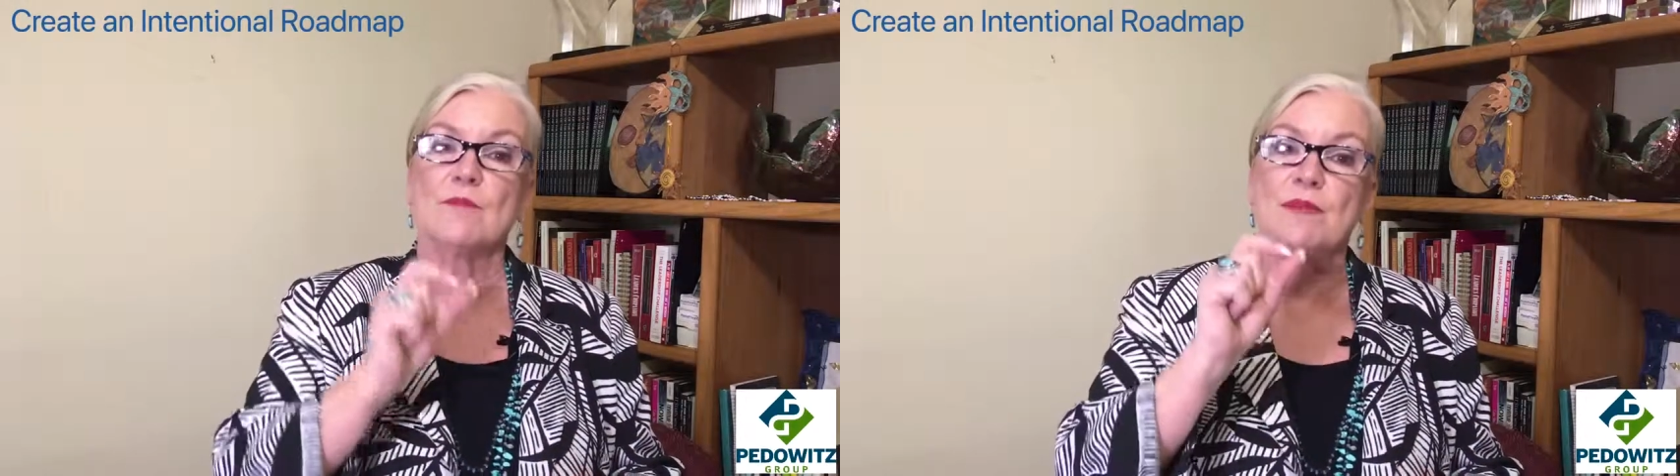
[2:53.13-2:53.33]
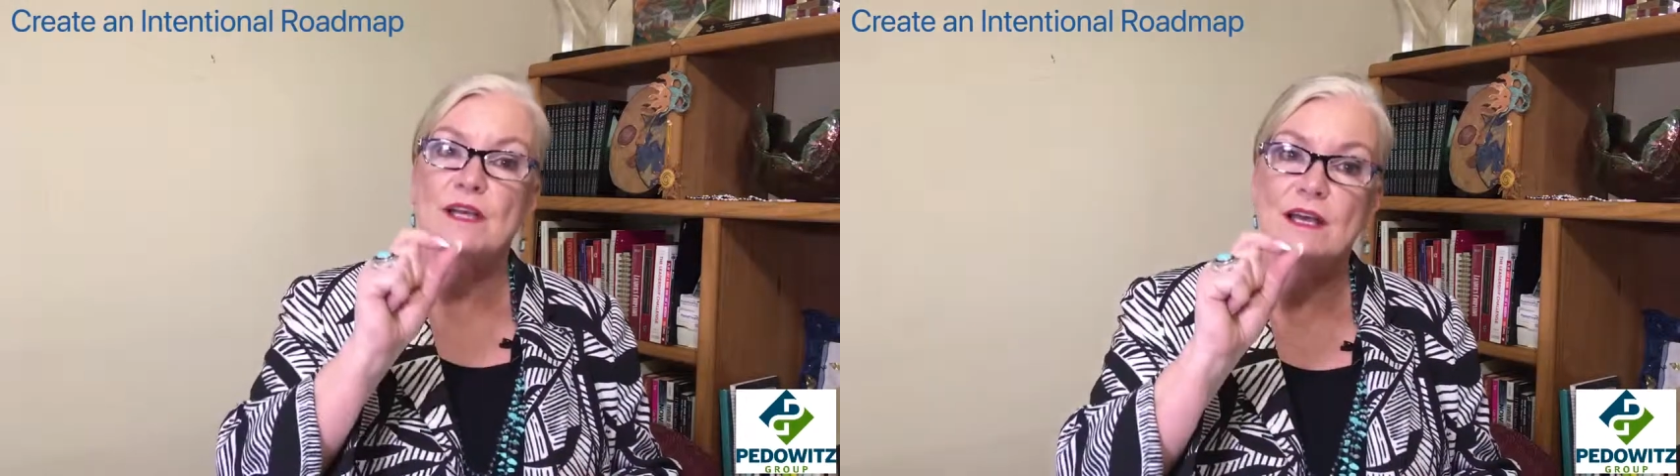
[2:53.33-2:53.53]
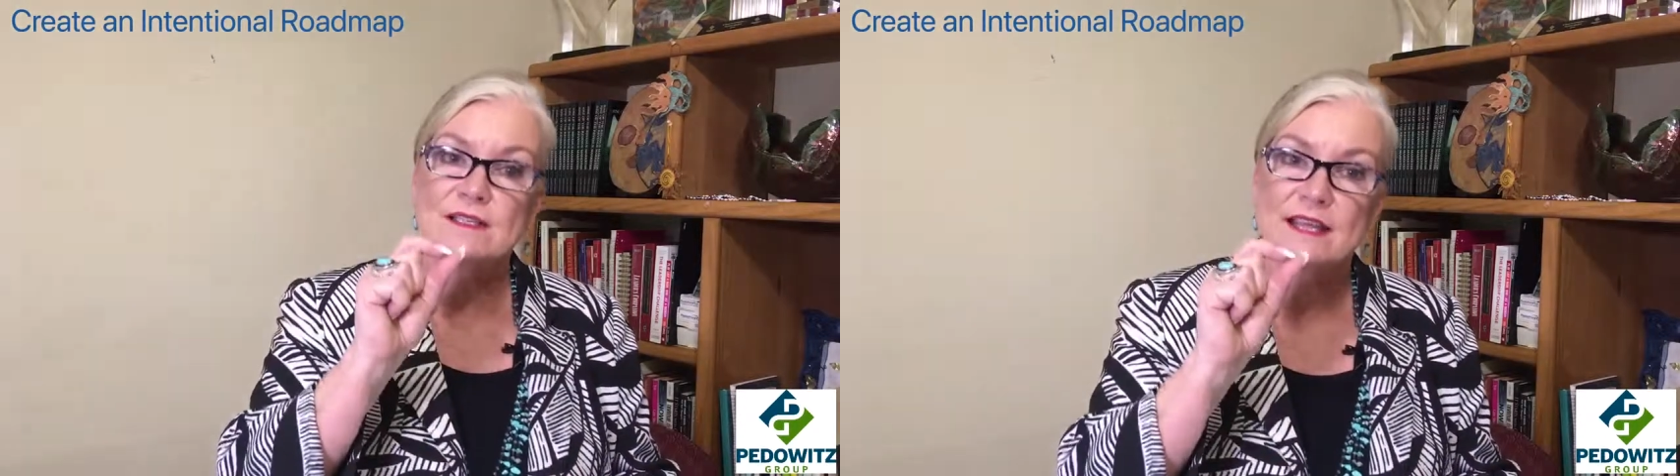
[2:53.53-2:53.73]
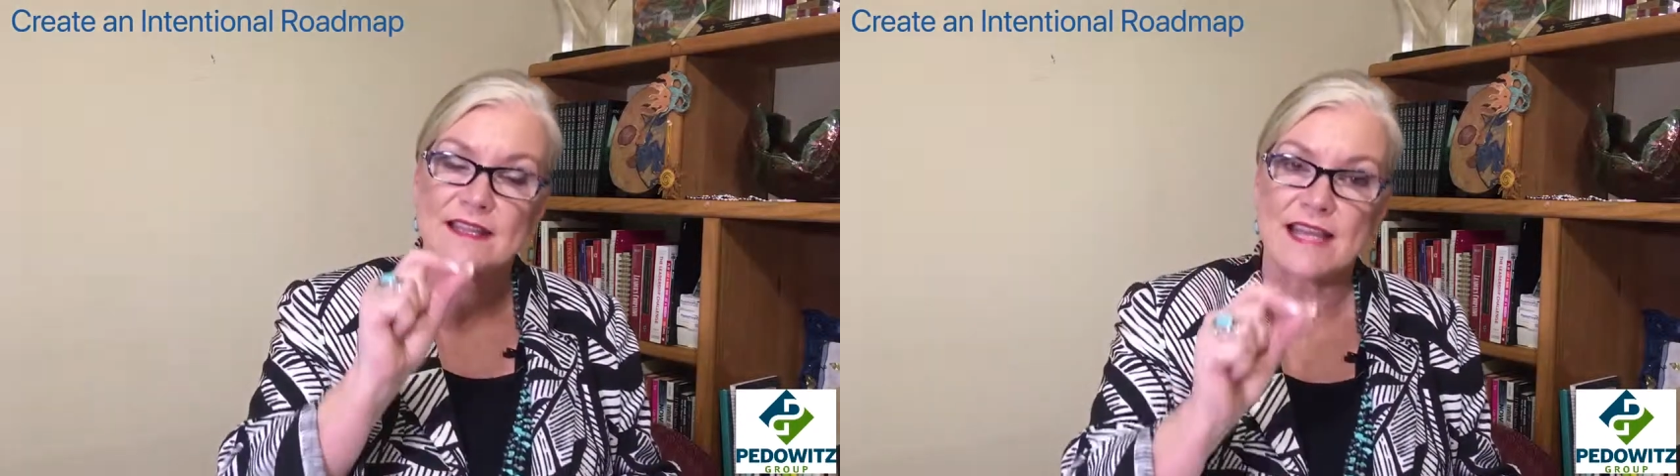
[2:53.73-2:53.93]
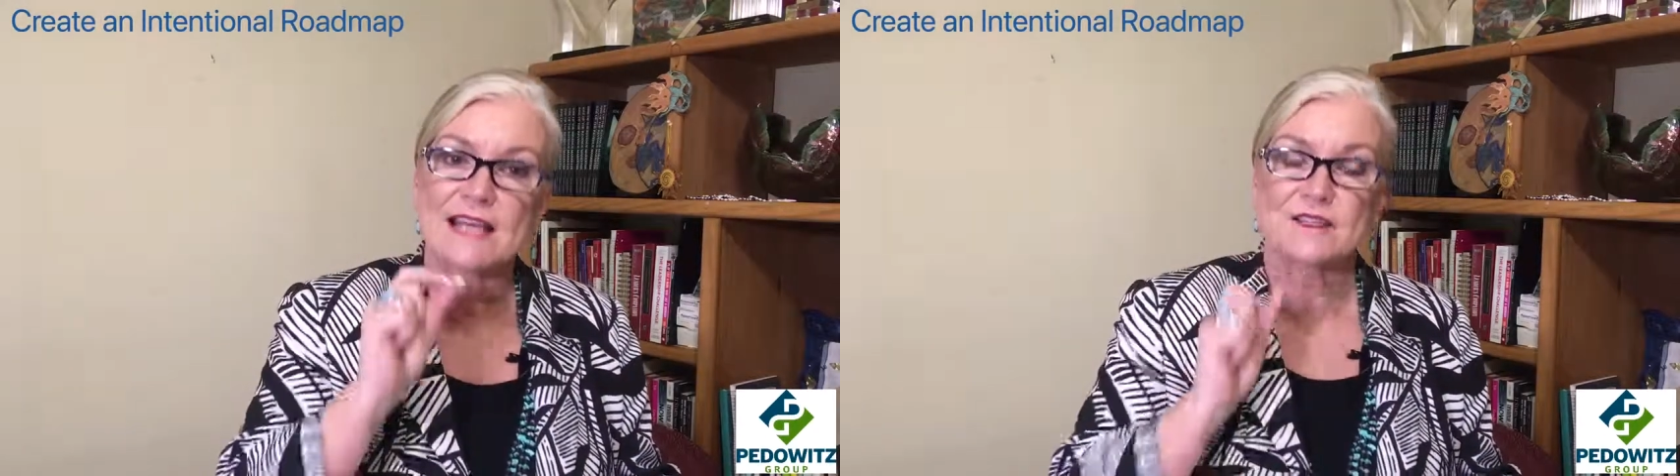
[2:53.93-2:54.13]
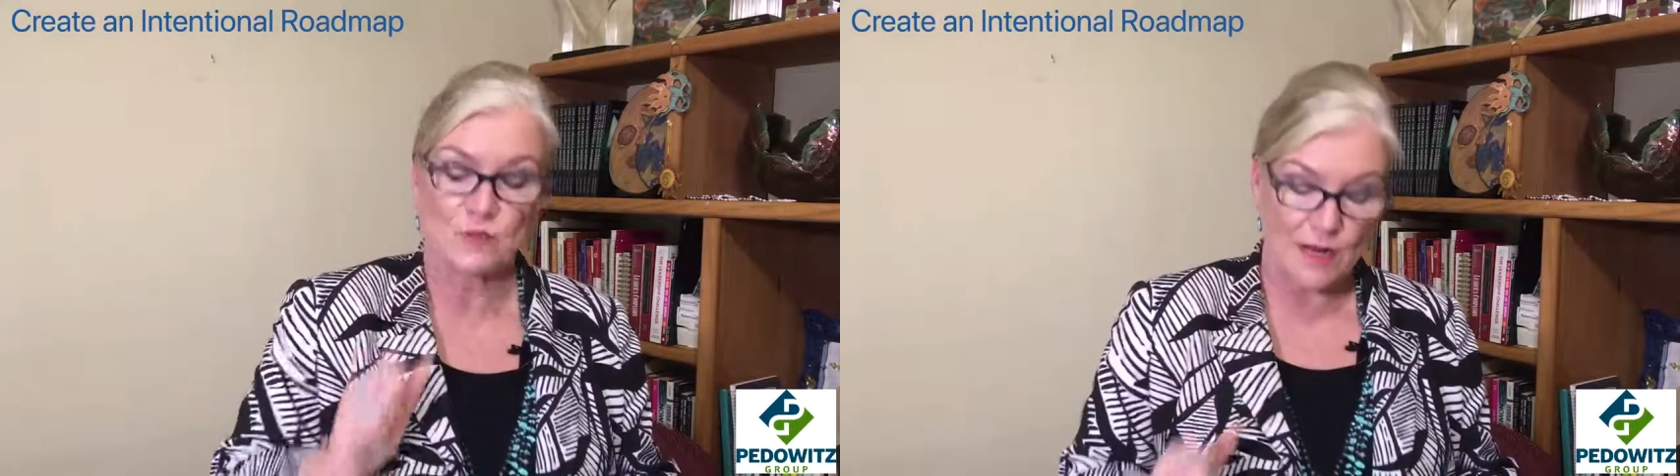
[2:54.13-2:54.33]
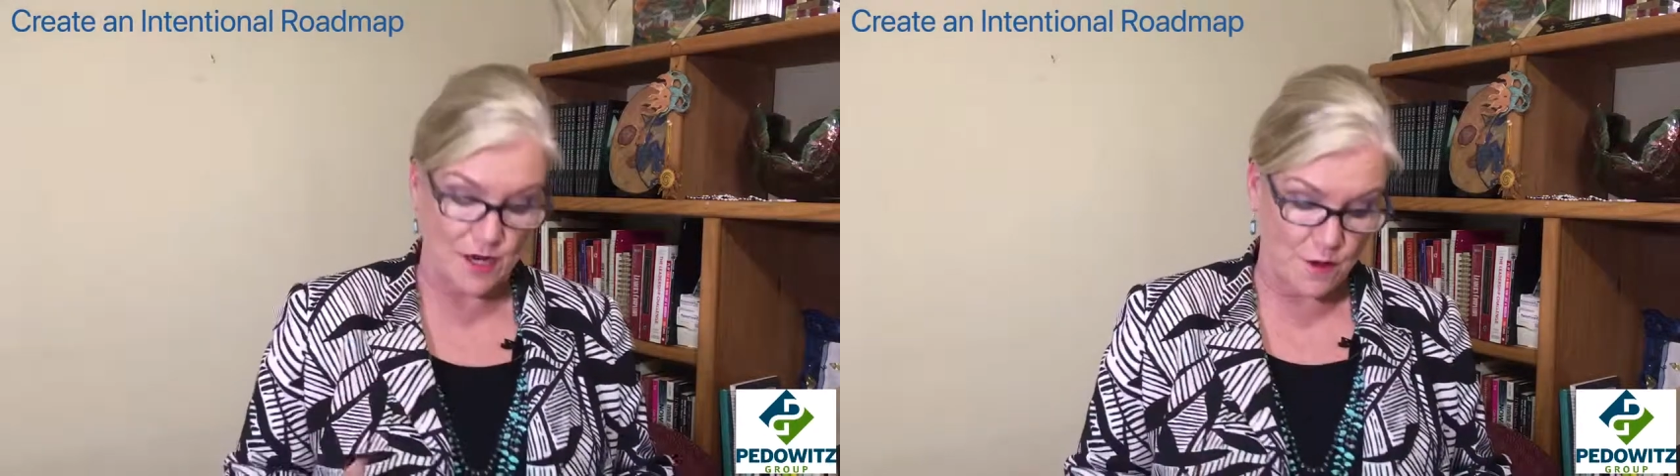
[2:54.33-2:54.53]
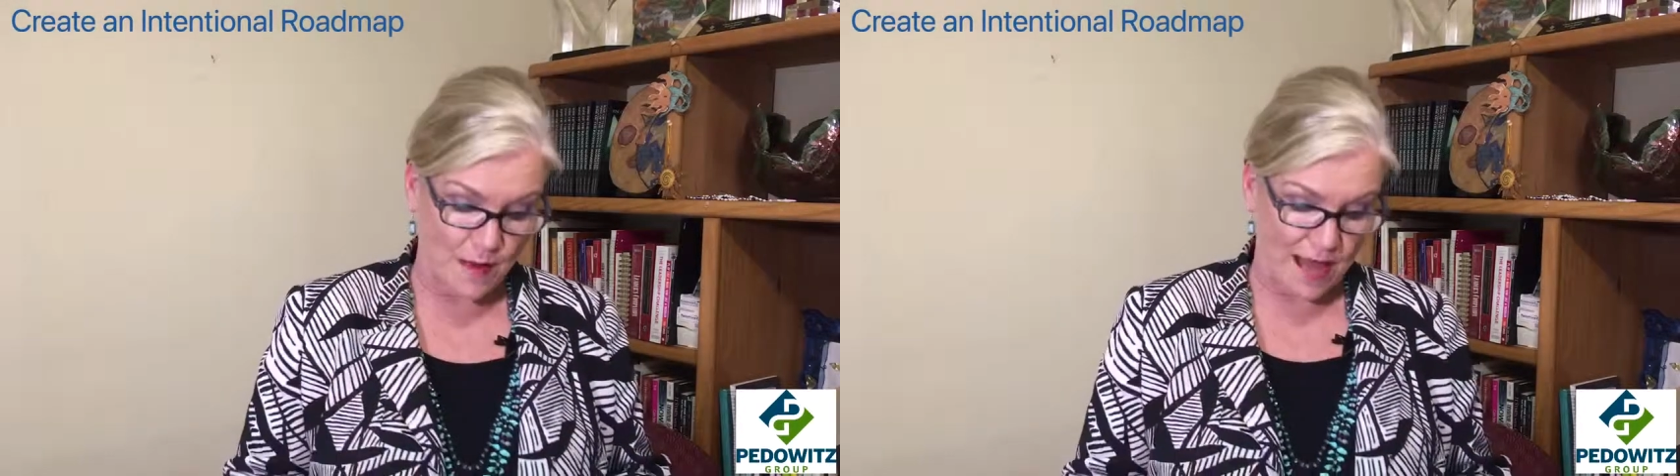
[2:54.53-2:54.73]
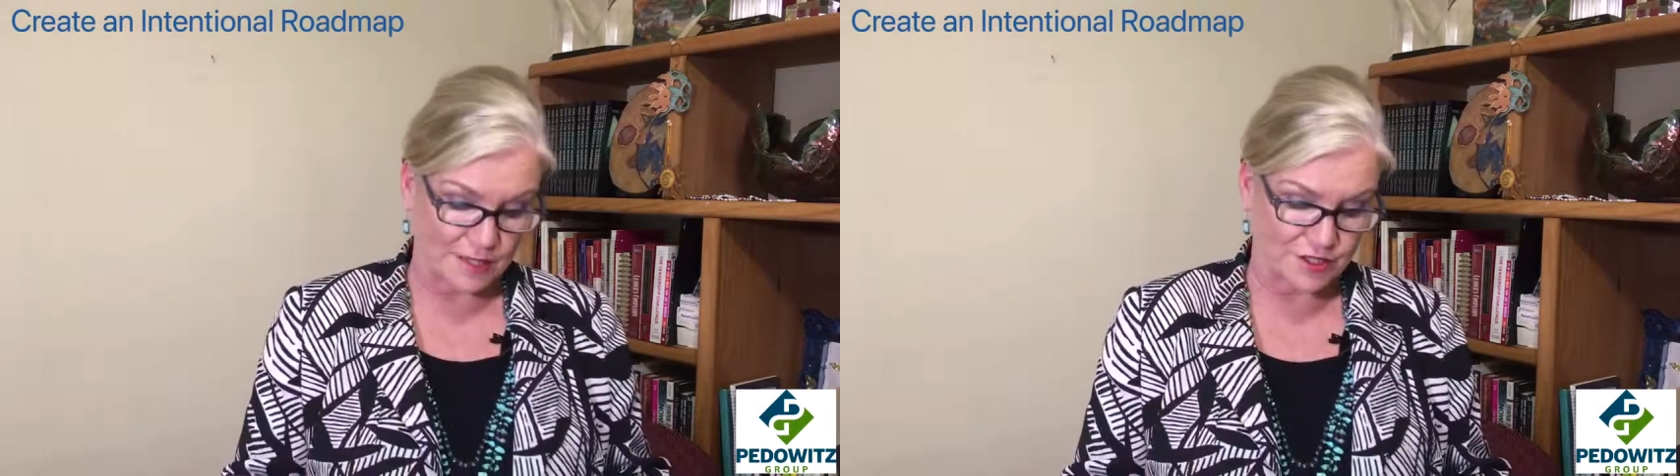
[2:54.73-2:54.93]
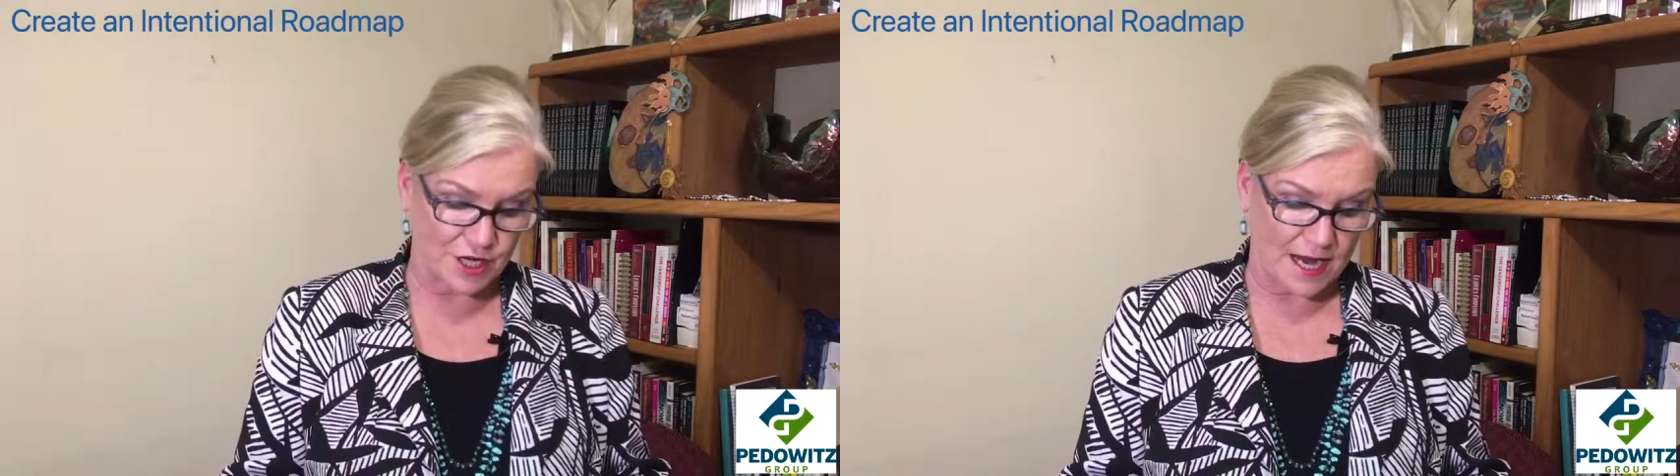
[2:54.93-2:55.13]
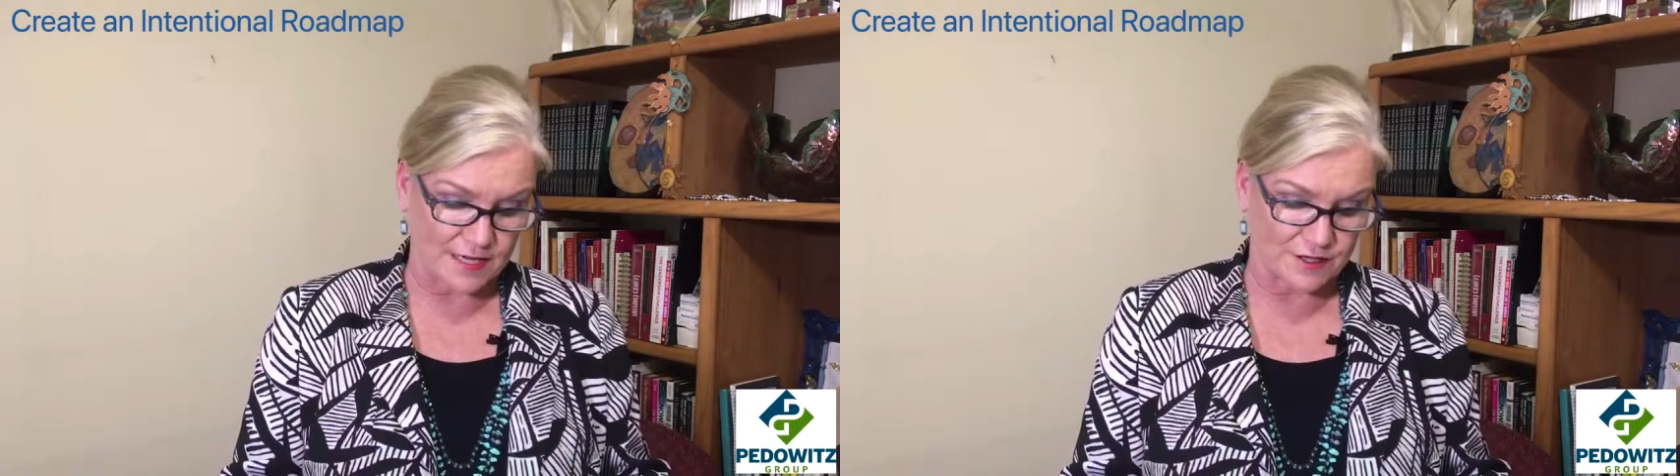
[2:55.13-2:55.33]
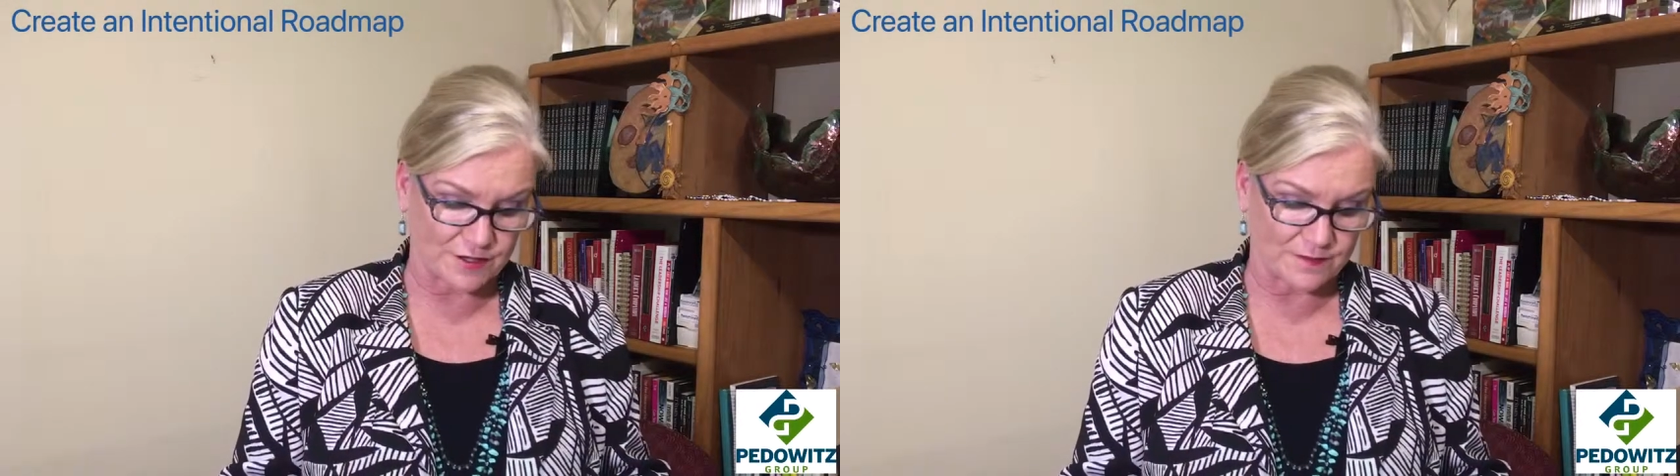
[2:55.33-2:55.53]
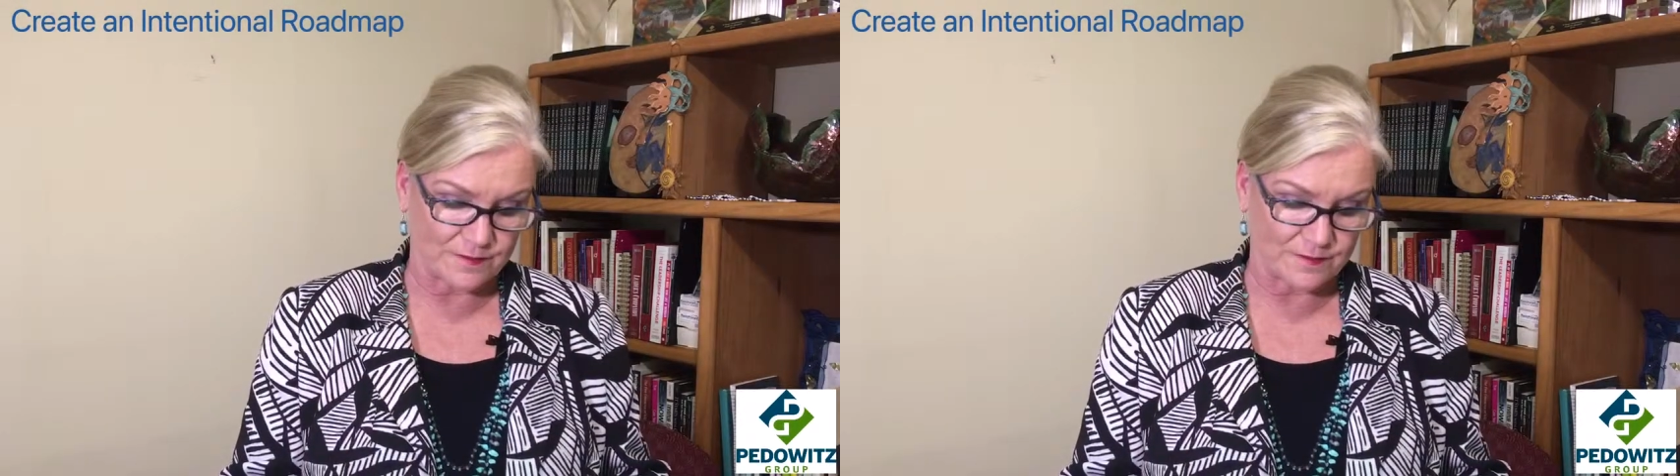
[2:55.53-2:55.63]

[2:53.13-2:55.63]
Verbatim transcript: because that's the way you manage change.